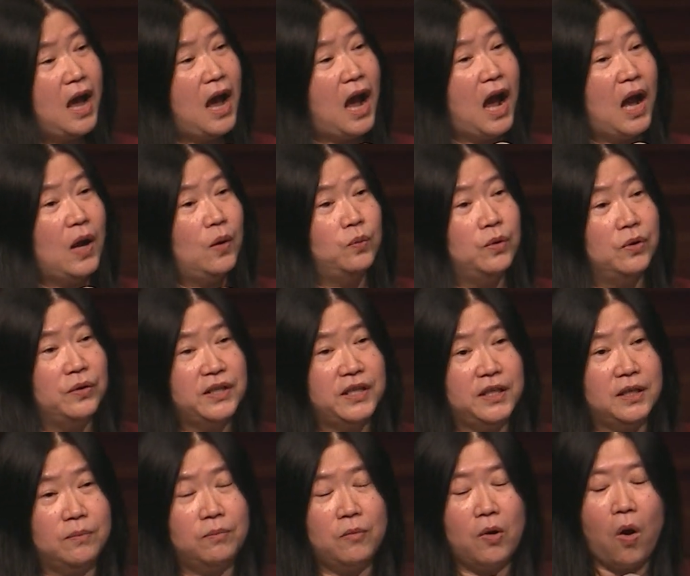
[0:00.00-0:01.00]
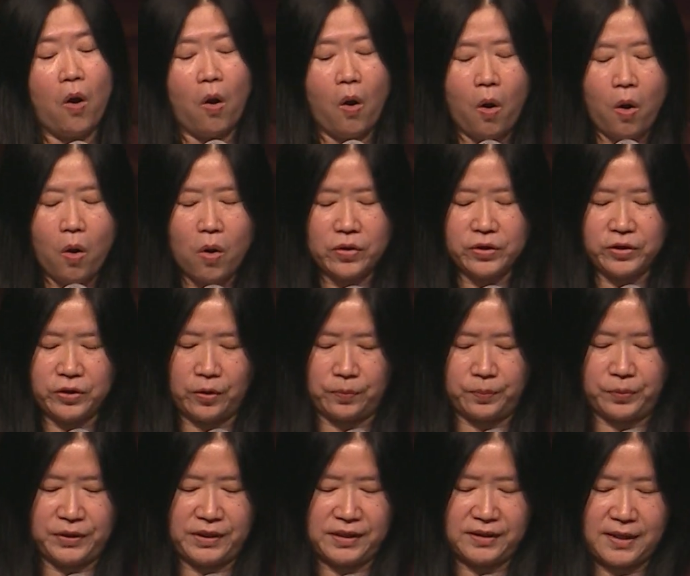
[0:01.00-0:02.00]
I will keep all your
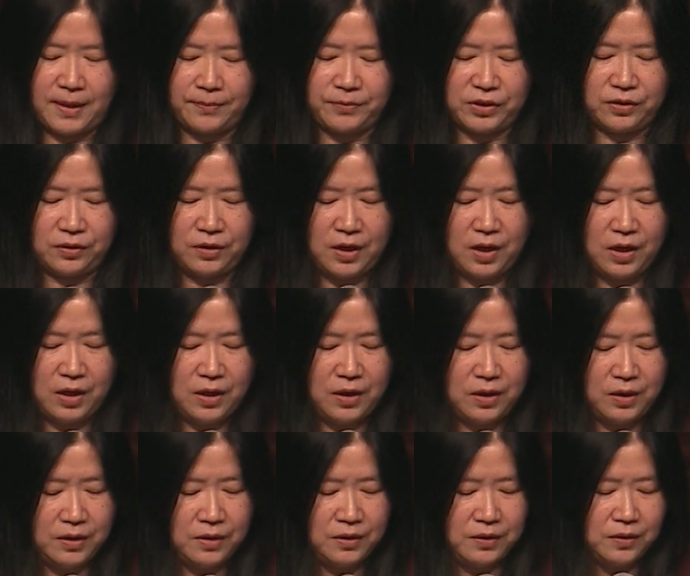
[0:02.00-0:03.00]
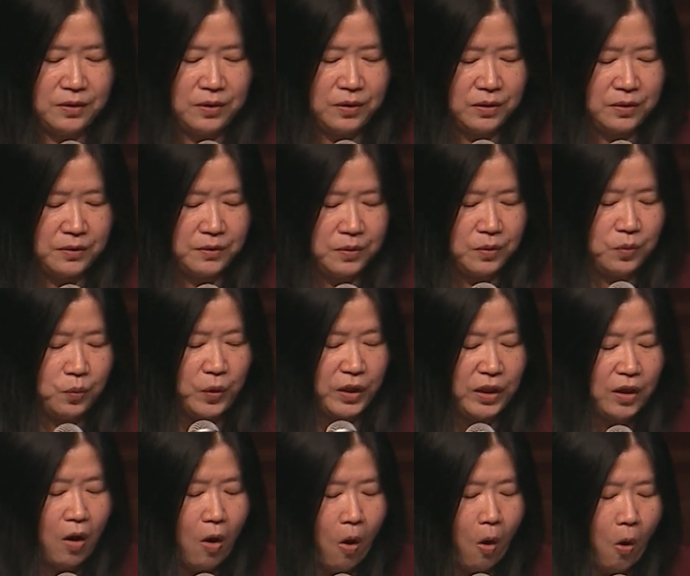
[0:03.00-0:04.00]
precepts
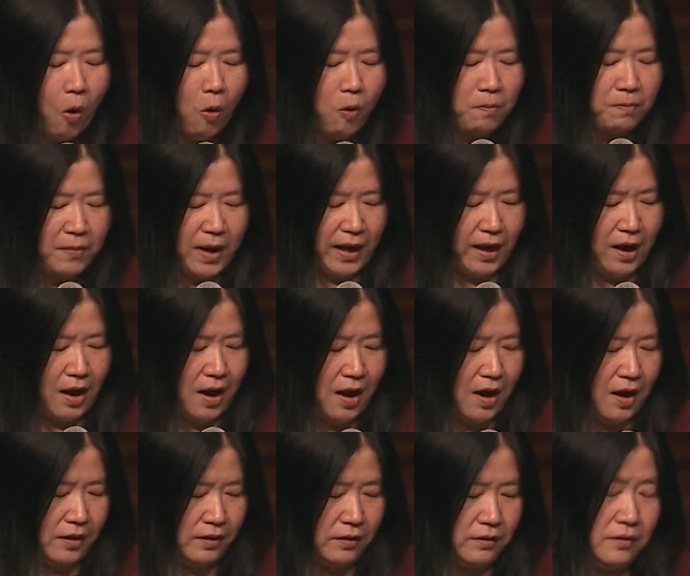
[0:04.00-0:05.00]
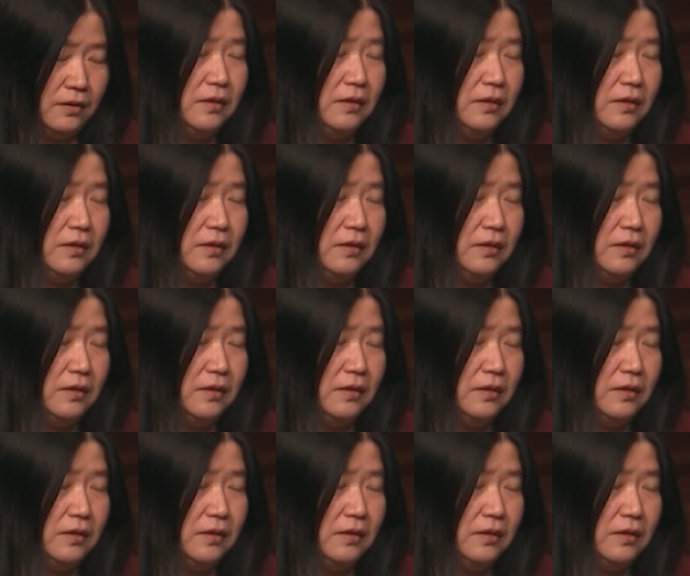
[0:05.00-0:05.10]
with all my heart.